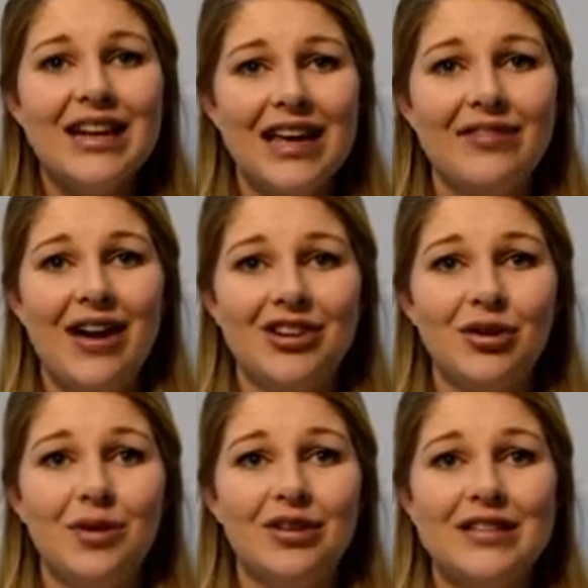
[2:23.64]
negative
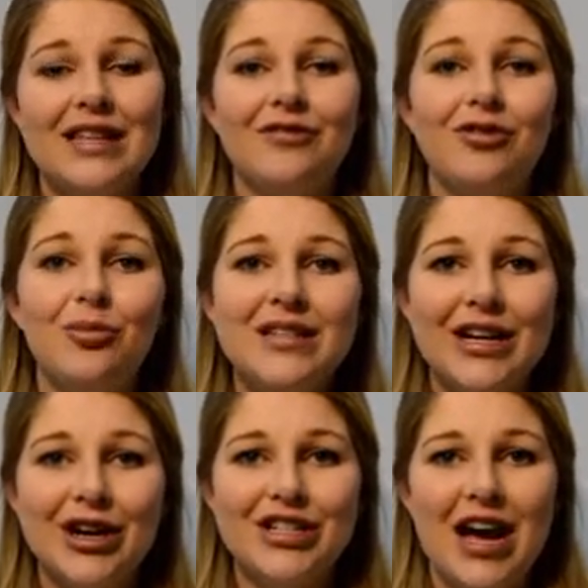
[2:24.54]
attributes that form a
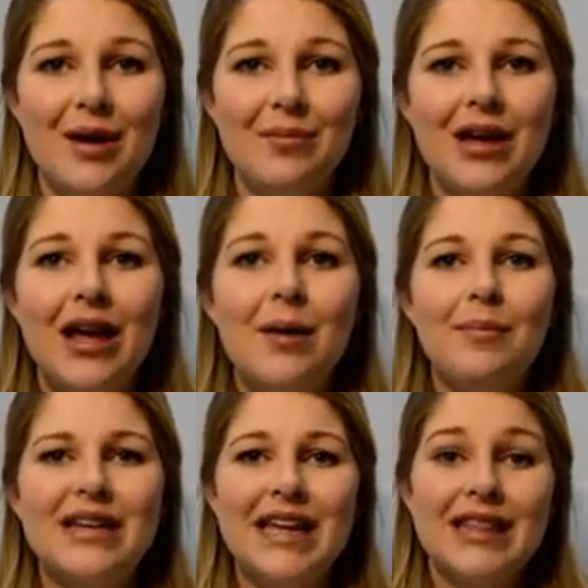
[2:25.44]
stereotype by
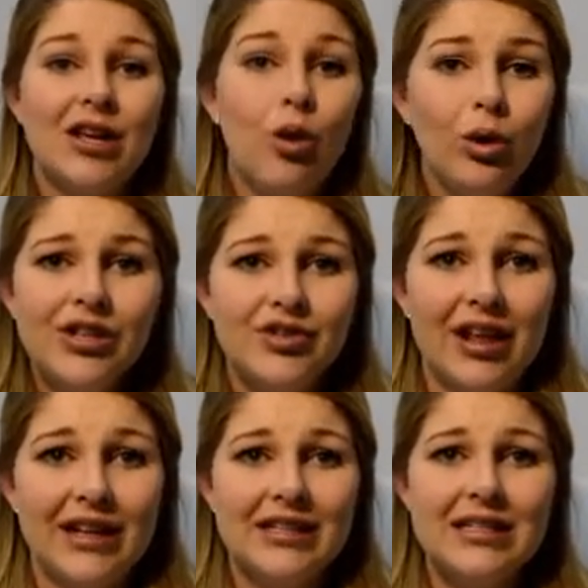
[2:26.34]
saying that all
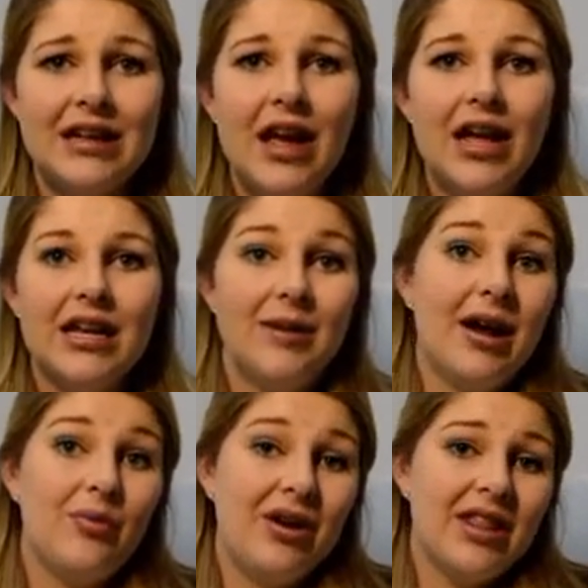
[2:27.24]
Australians, no matter
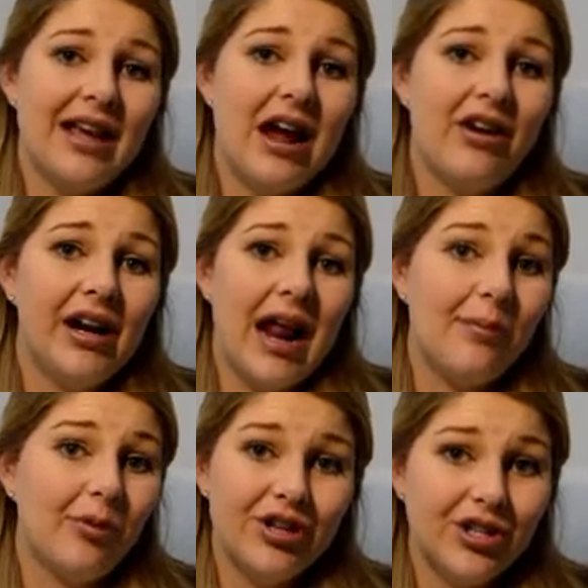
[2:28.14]
whether they carry an
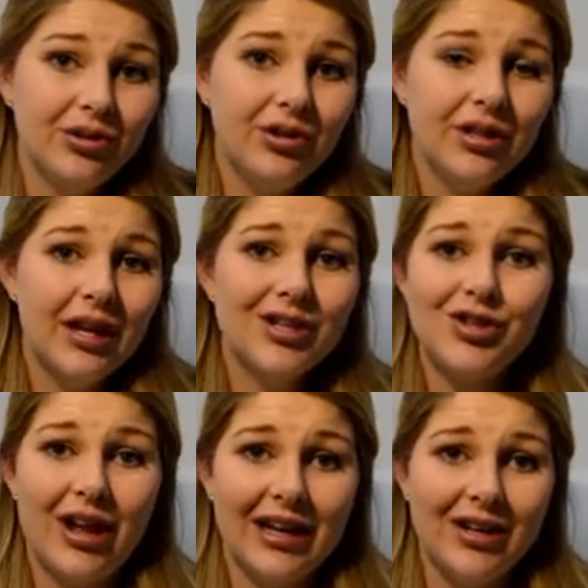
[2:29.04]
Aboriginal,
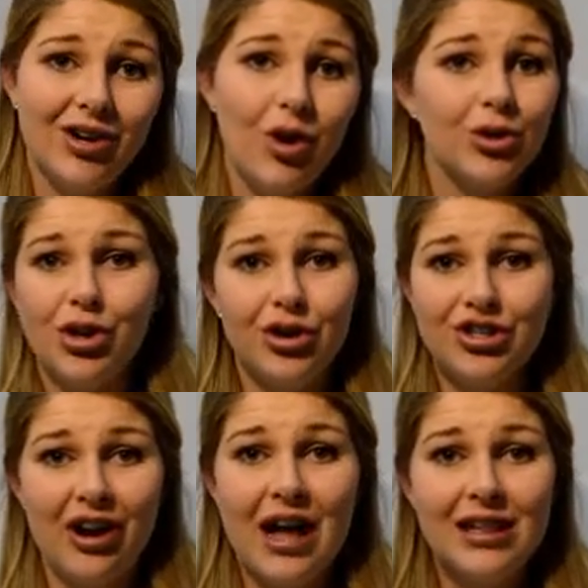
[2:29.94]
Australian or Torres
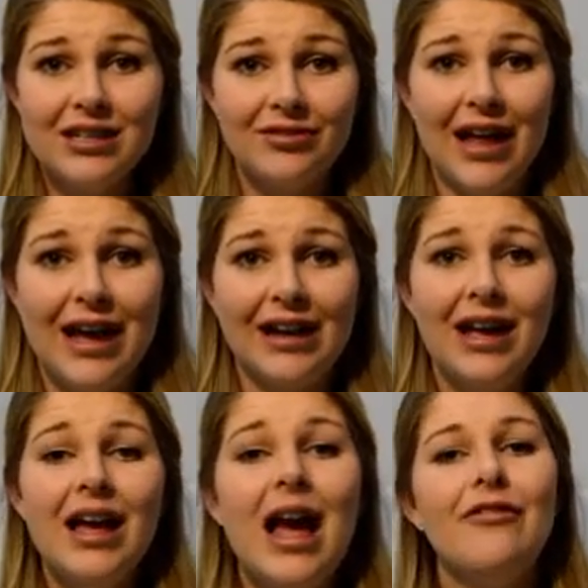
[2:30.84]
Strait Islander flag,
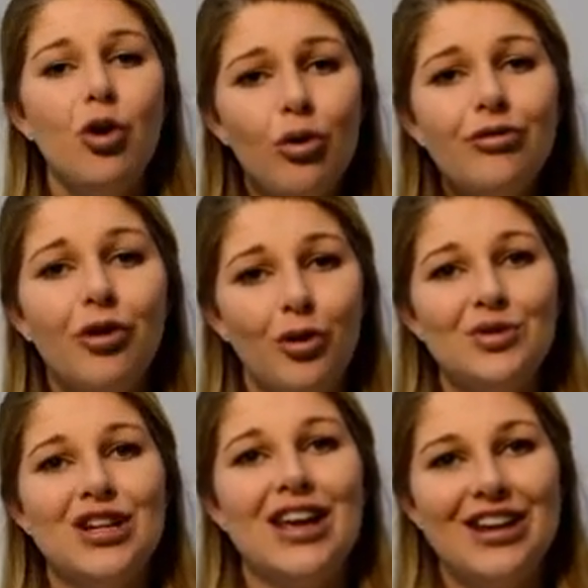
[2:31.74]
have all formed
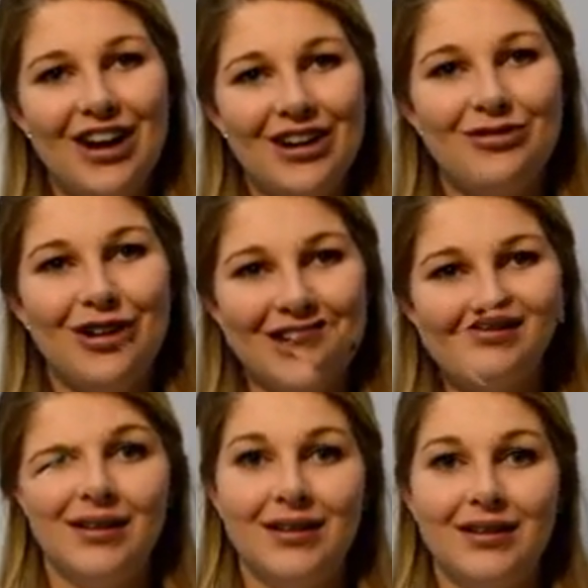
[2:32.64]
a united front.